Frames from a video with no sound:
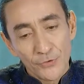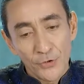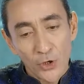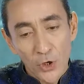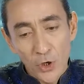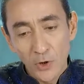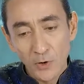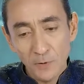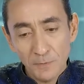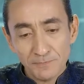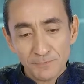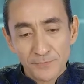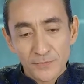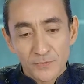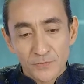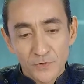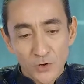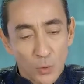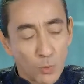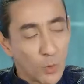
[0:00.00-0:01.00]
So
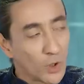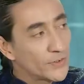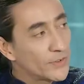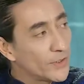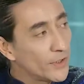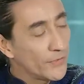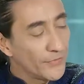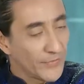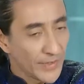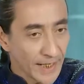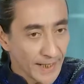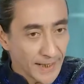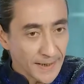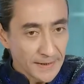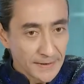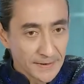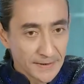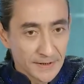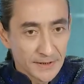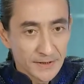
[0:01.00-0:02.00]
the water
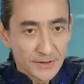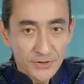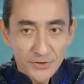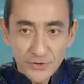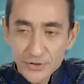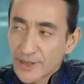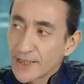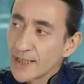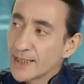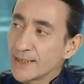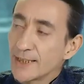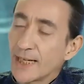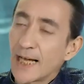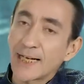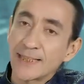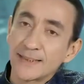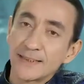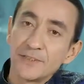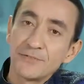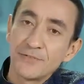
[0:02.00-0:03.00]
there can
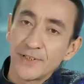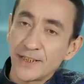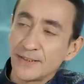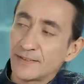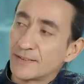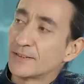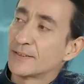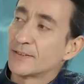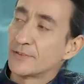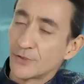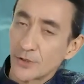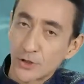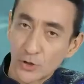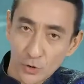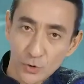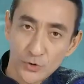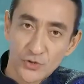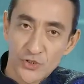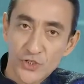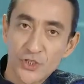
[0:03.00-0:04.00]
activate the
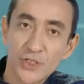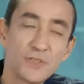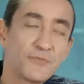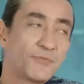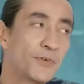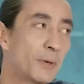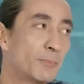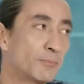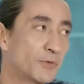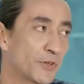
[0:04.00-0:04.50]
good chi for